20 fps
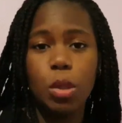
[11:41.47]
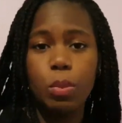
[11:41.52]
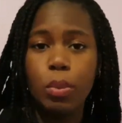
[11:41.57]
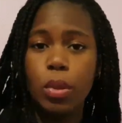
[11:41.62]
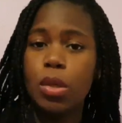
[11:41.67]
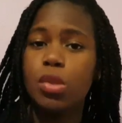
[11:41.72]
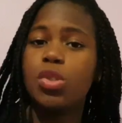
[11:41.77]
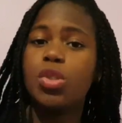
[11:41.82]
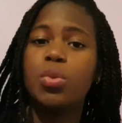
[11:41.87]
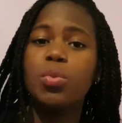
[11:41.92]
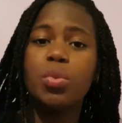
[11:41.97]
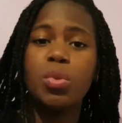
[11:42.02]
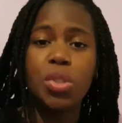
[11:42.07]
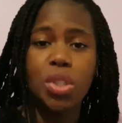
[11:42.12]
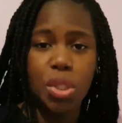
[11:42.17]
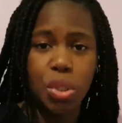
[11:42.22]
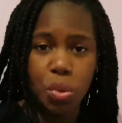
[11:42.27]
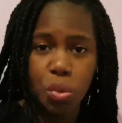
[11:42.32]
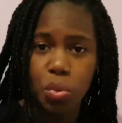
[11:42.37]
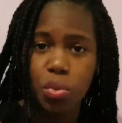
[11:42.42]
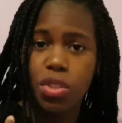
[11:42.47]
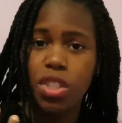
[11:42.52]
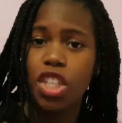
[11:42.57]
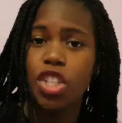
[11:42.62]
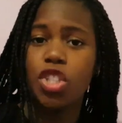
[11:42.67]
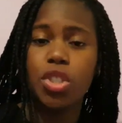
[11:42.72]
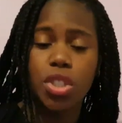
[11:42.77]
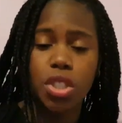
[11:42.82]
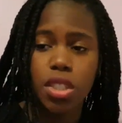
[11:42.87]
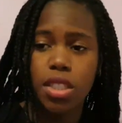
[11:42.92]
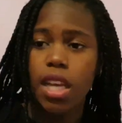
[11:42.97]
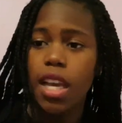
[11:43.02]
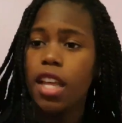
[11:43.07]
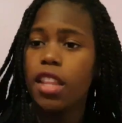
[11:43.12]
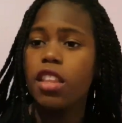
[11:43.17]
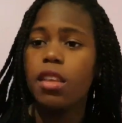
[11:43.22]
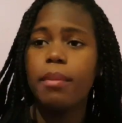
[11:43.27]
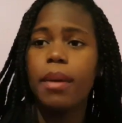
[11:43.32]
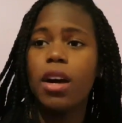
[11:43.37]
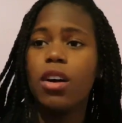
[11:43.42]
that you put towards an audition,